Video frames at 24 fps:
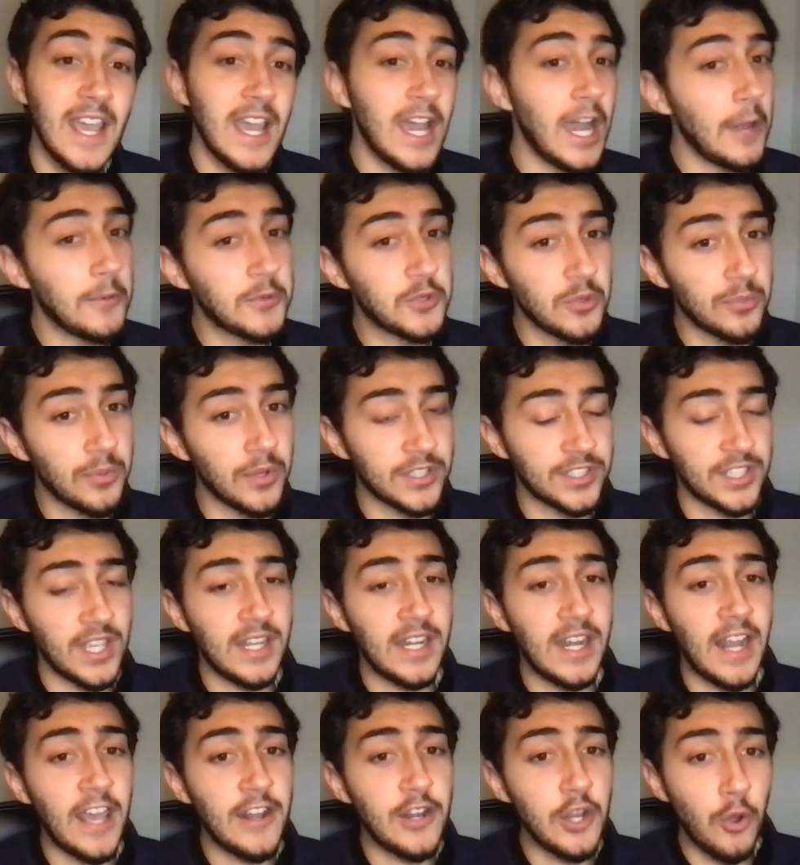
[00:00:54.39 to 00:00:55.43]
I'm super excited.
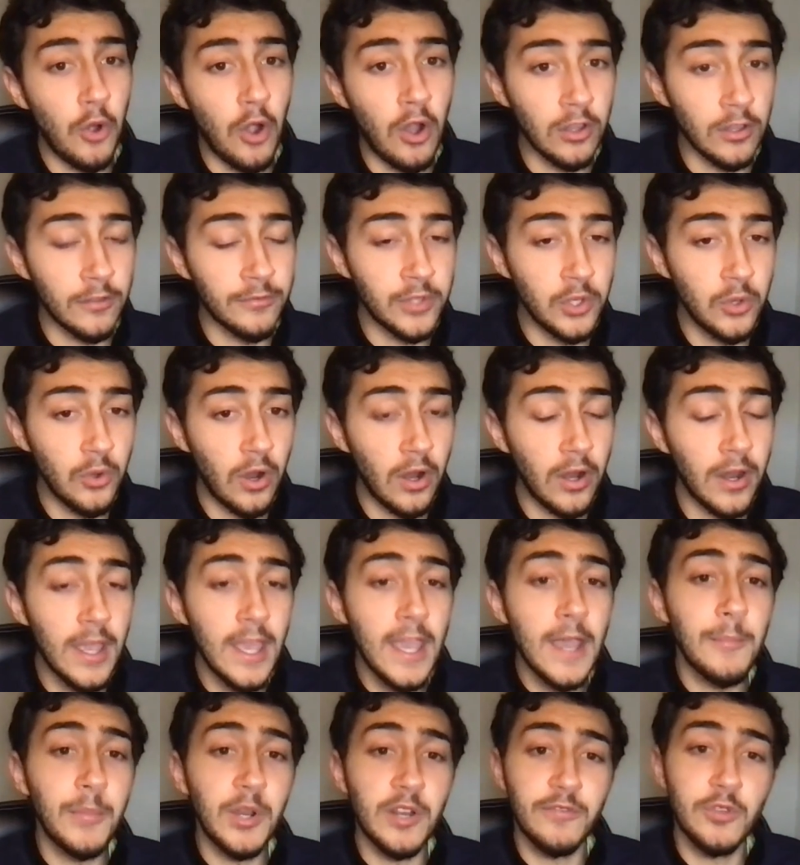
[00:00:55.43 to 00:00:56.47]
I know all of you are.
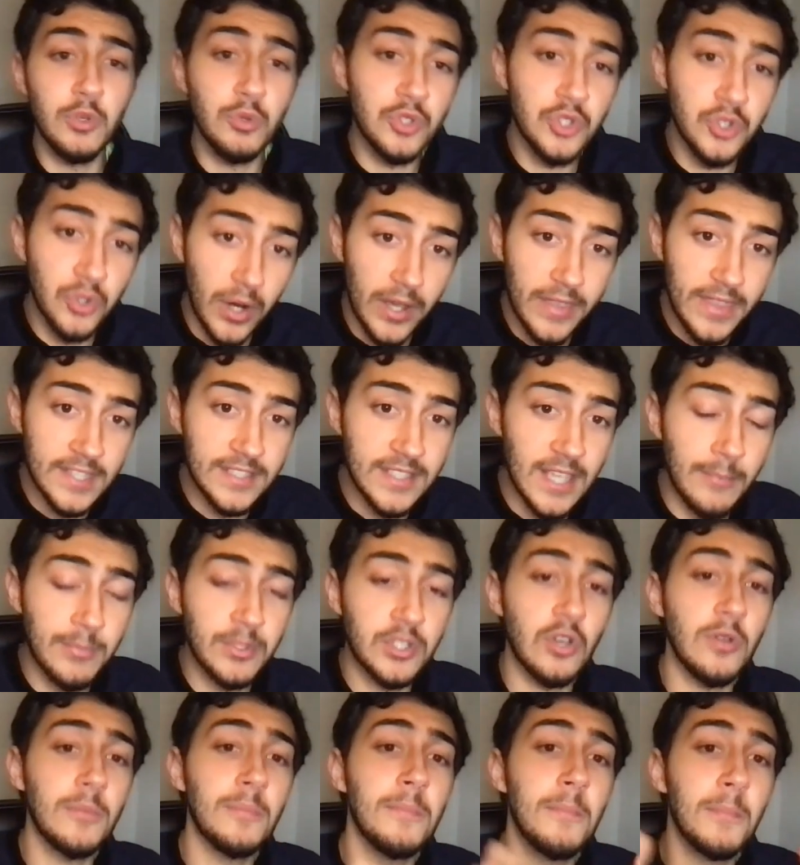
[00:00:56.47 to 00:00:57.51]
But if you enjoyed this
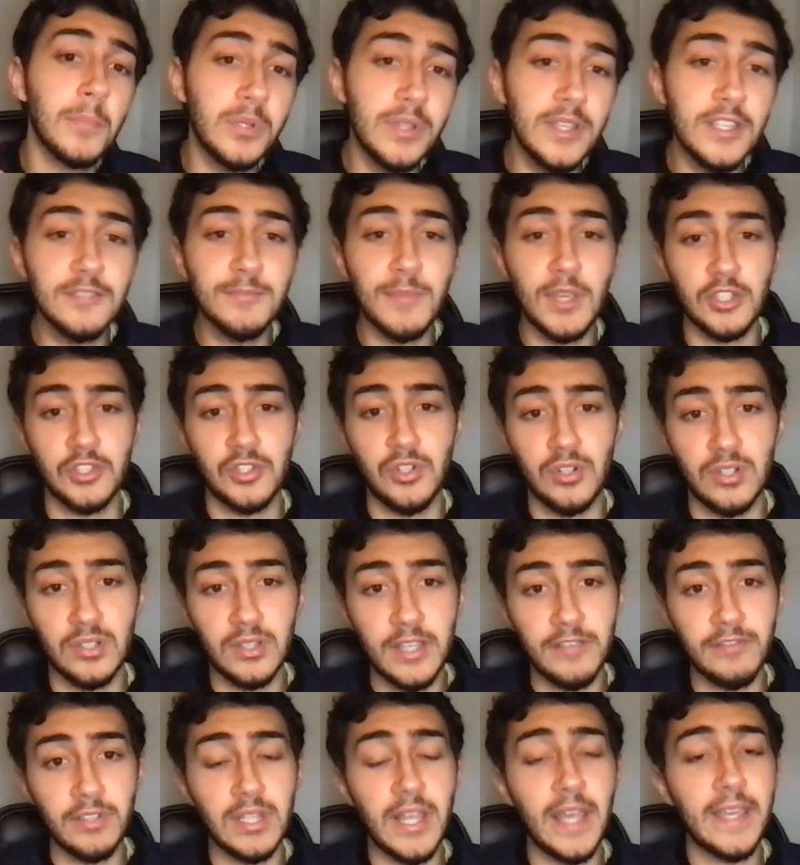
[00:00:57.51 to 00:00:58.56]
episode, please make sure to
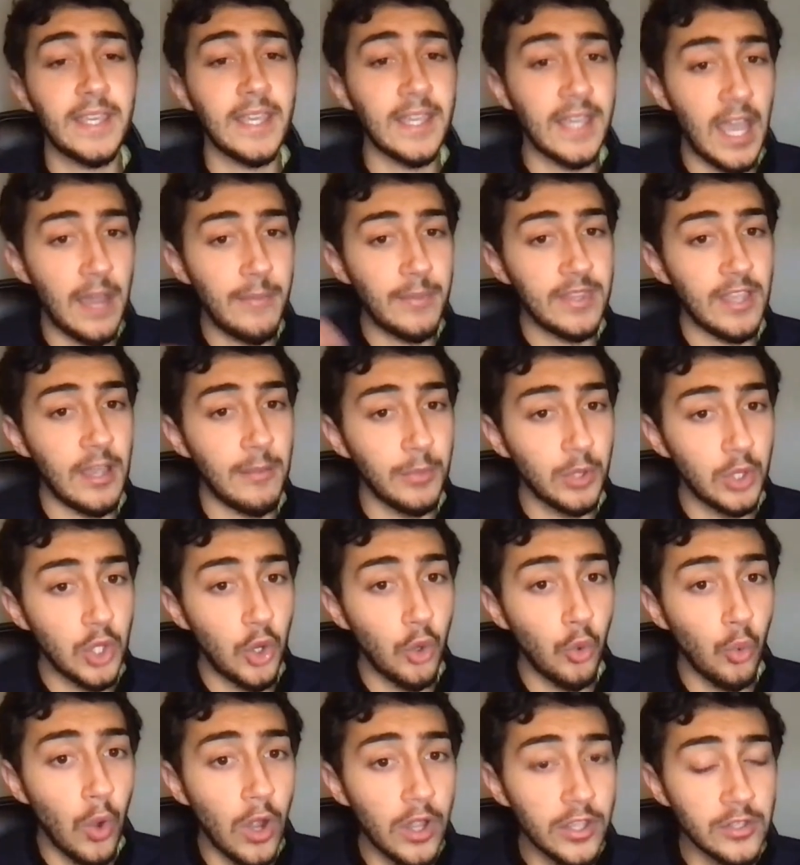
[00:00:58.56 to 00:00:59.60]
leave a like and comment down below
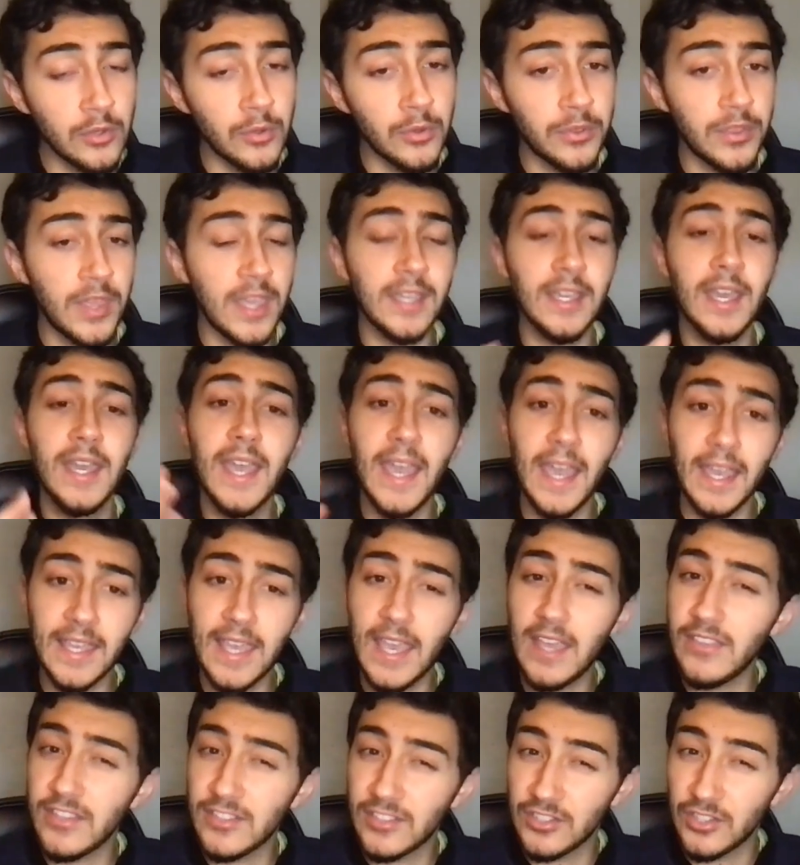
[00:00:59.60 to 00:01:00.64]
what you think.
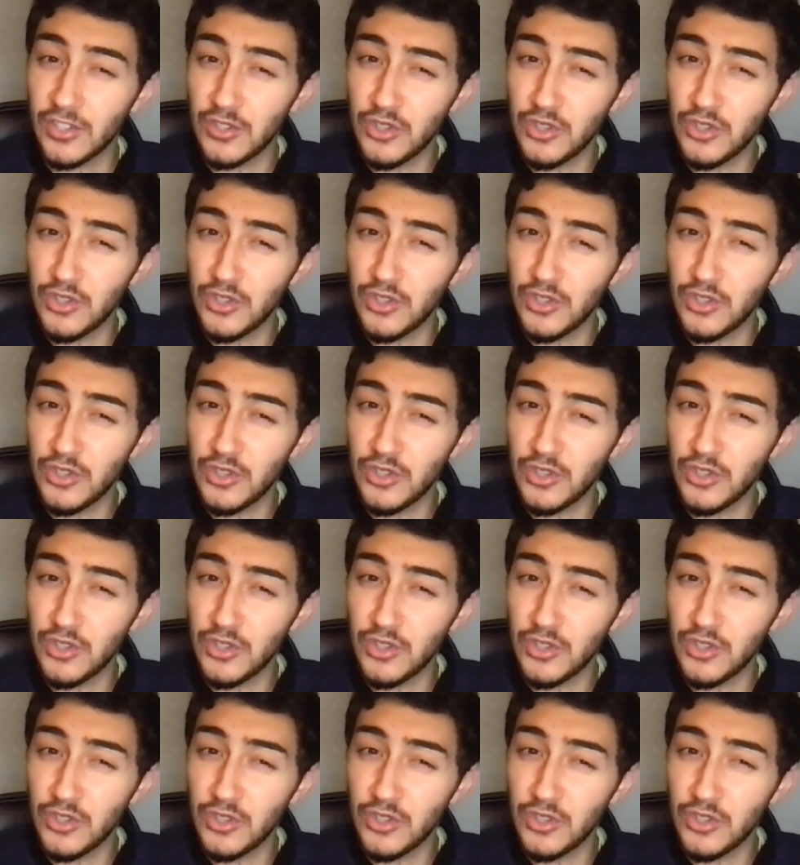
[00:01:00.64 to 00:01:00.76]
Again, this is a